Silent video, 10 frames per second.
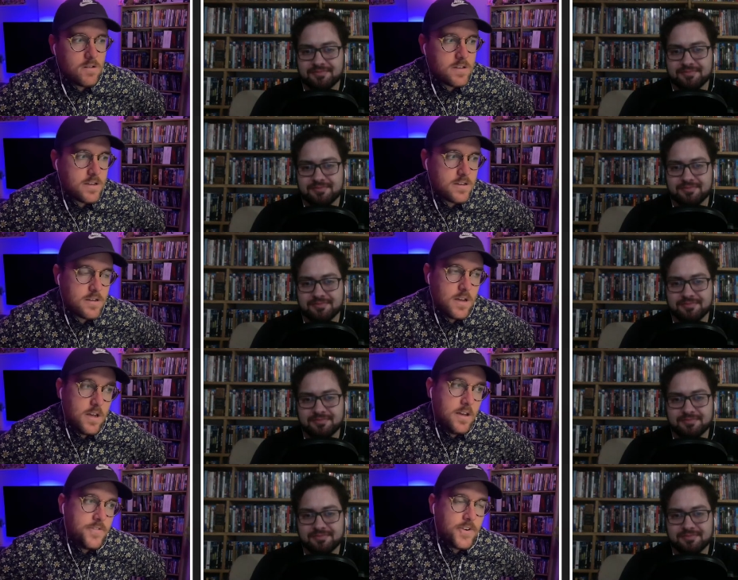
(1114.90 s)
Speaker 1: in
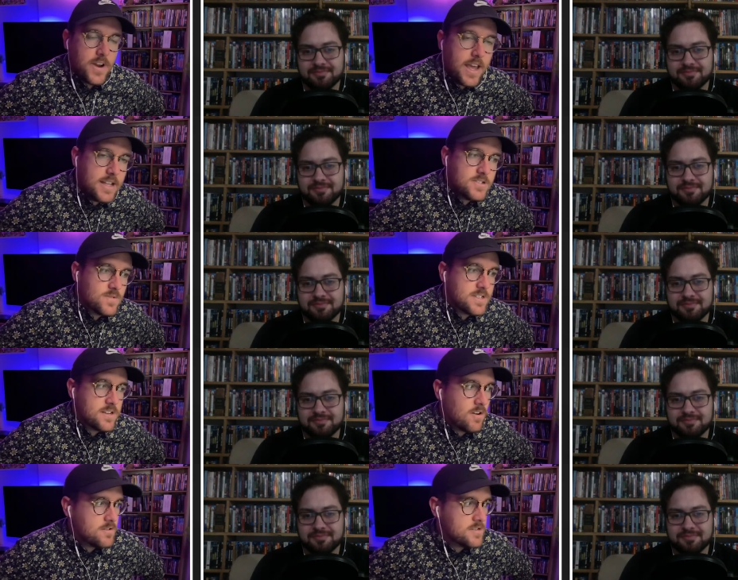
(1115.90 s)
their heads? Was it
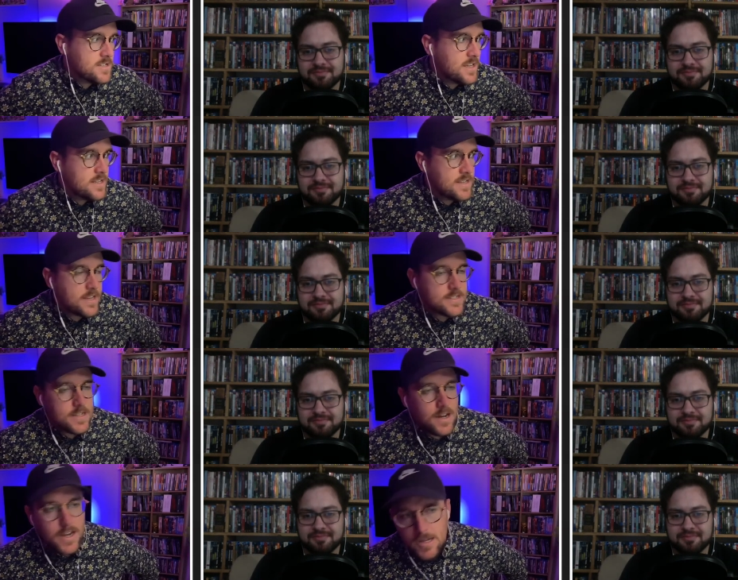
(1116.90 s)
all just his
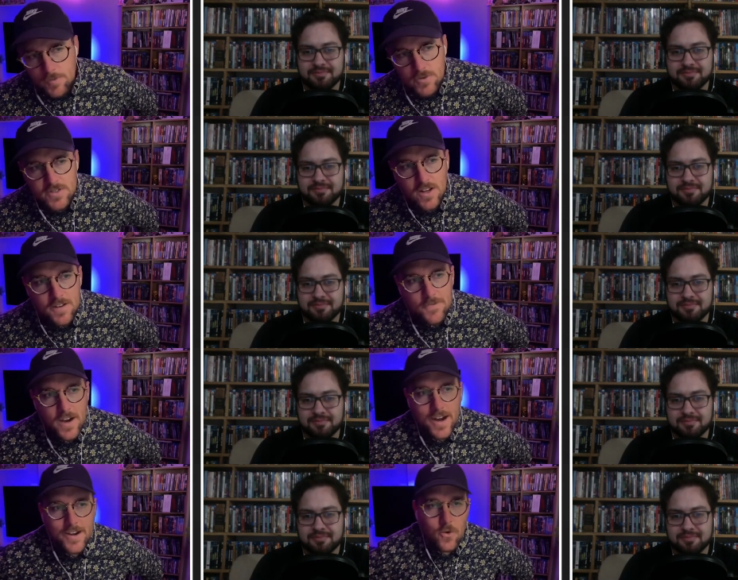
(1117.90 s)
anxiety
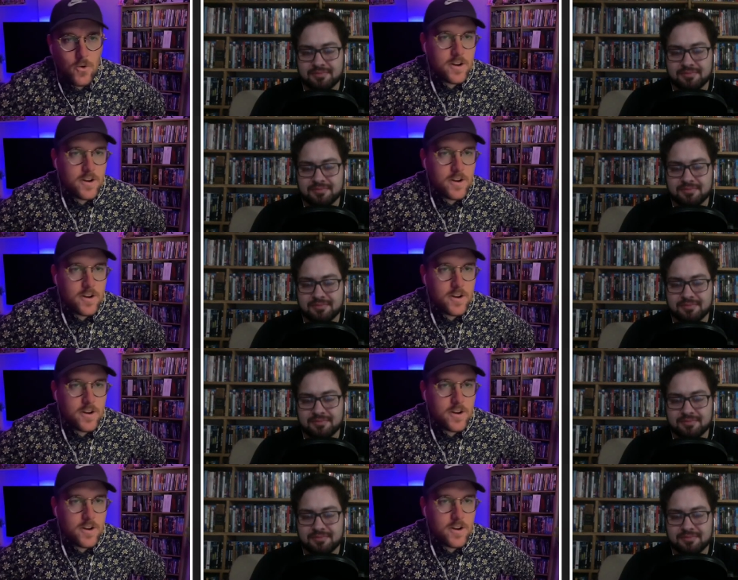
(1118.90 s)
personified, or